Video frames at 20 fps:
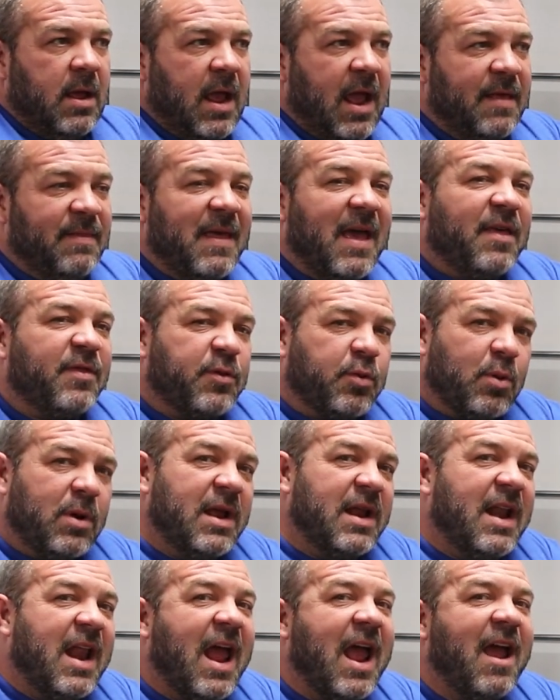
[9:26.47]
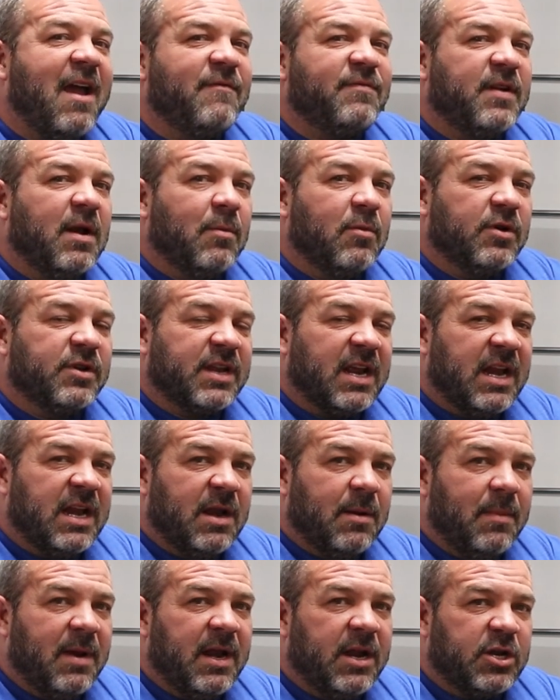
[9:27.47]
and that 3.5 number is gonna
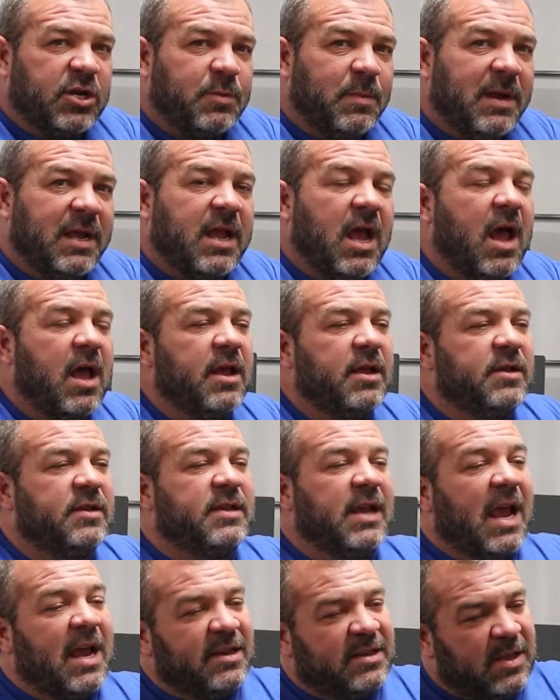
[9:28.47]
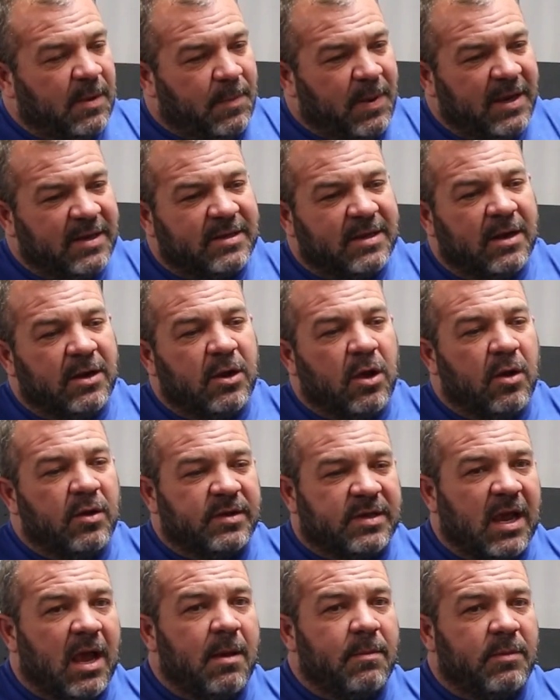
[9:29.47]
diminish, because as the piston
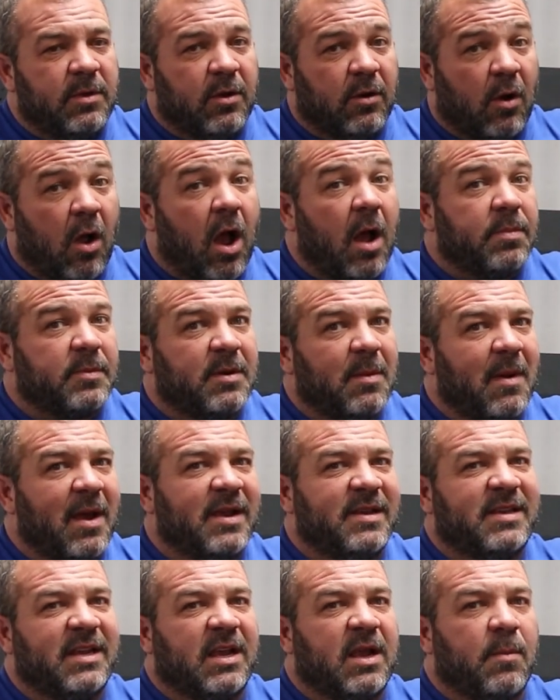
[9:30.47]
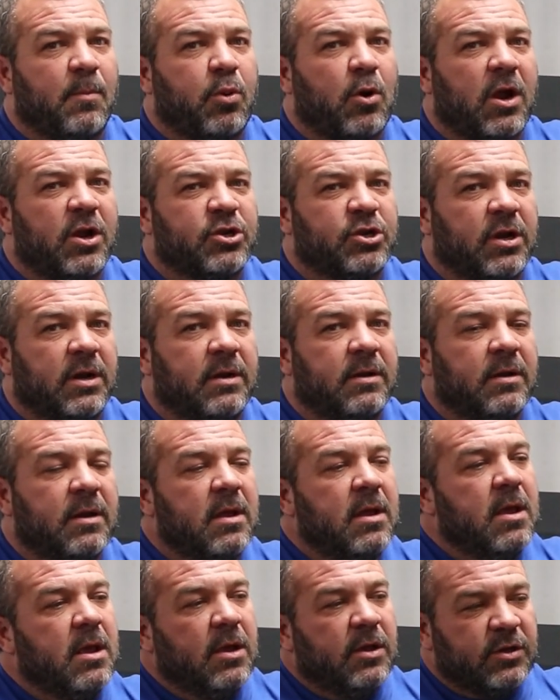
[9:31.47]
goes up, you're optimizing compression,
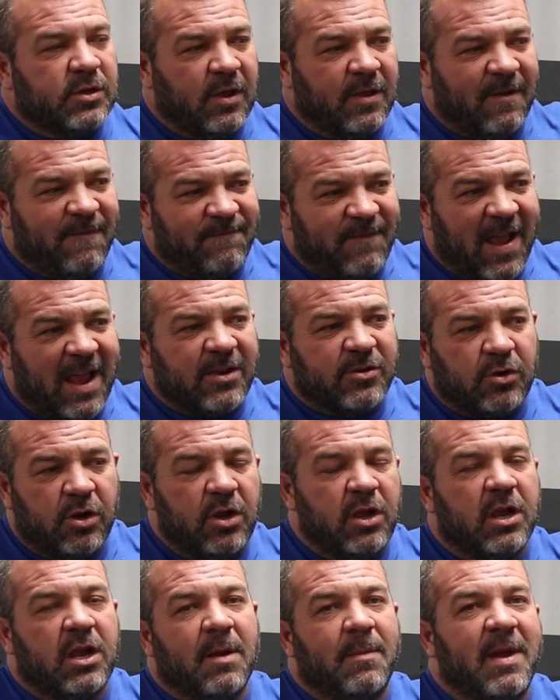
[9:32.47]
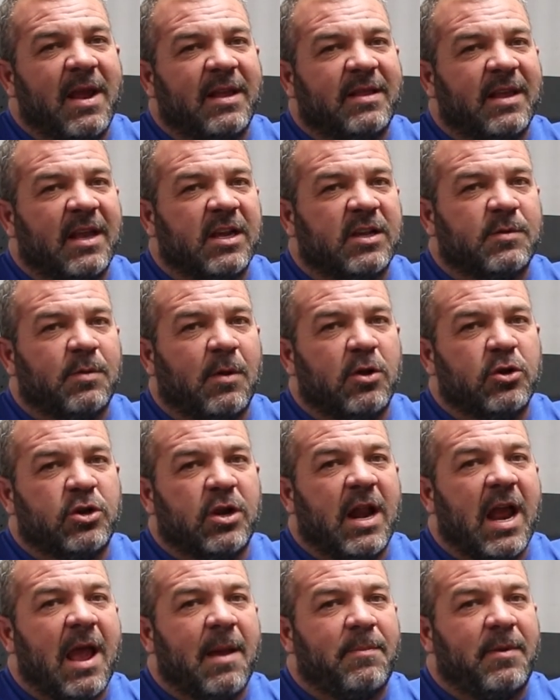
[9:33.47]
so the faster you can make the
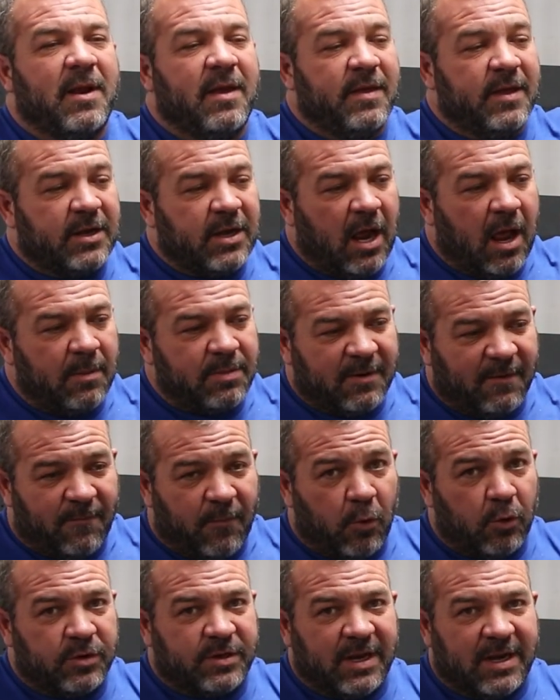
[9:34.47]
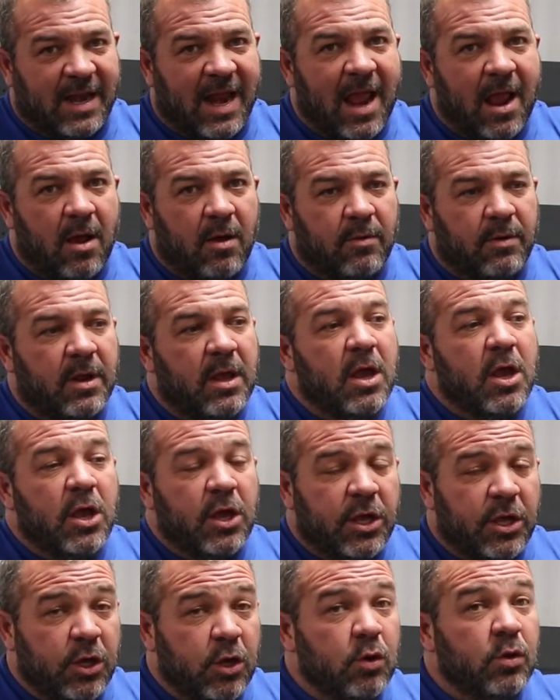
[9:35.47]
explosion happen at the top to force it down,
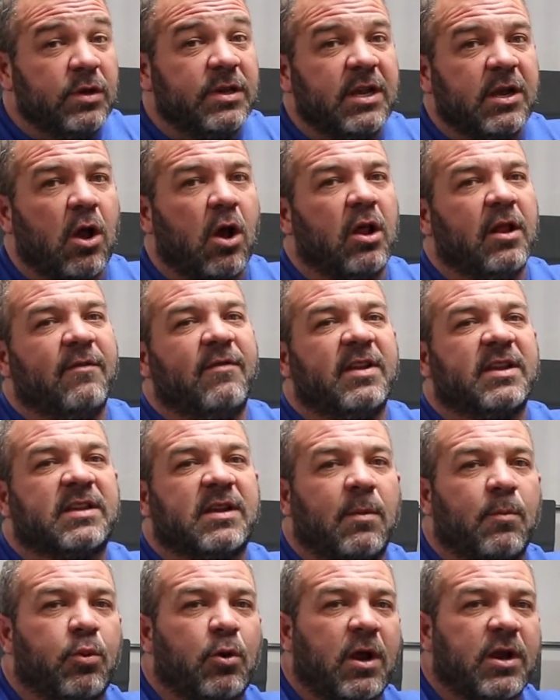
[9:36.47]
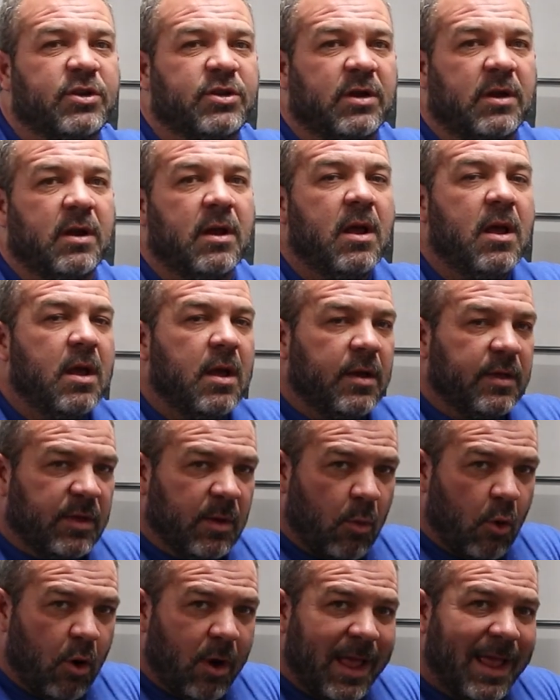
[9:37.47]
using all of its compression,
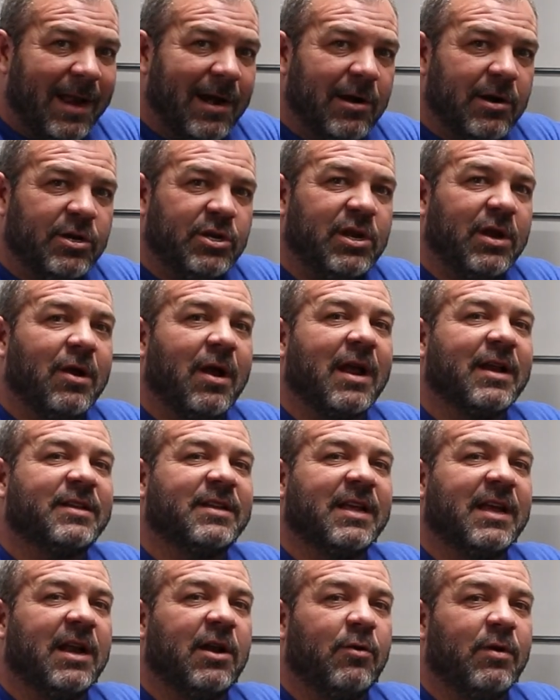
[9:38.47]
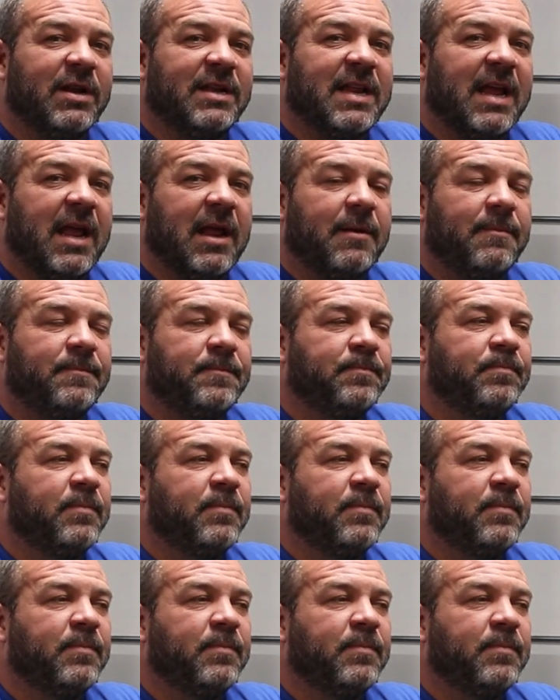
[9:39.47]
the more energy you're actually gonna retain.